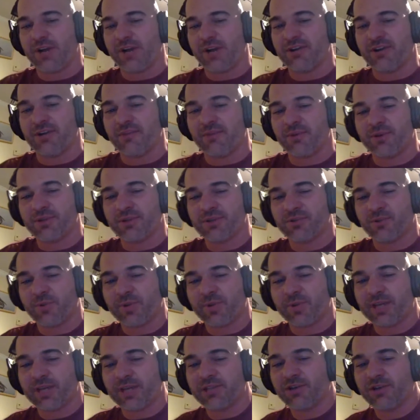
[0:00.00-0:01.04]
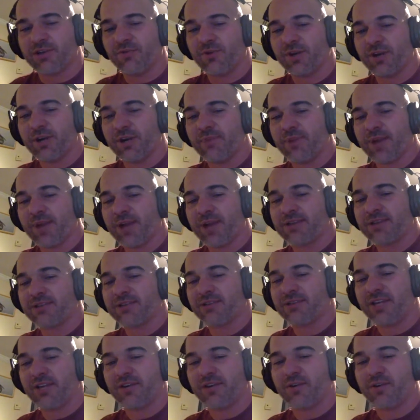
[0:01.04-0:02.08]
numbers when we get to the running backs
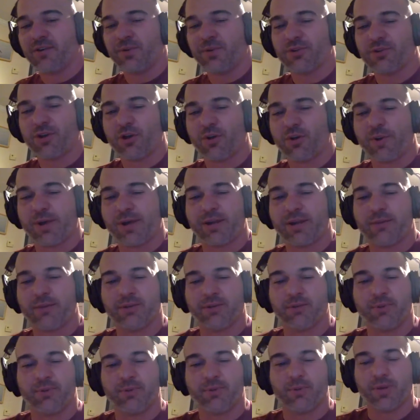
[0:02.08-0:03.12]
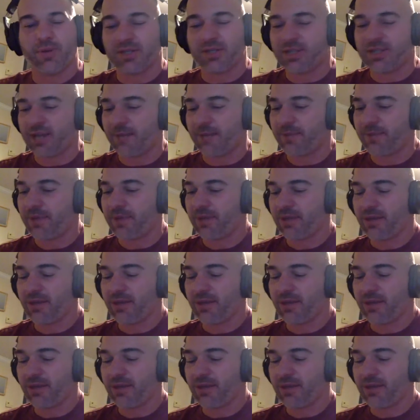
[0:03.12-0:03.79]
later. We'll talk about him a little bit more in depth.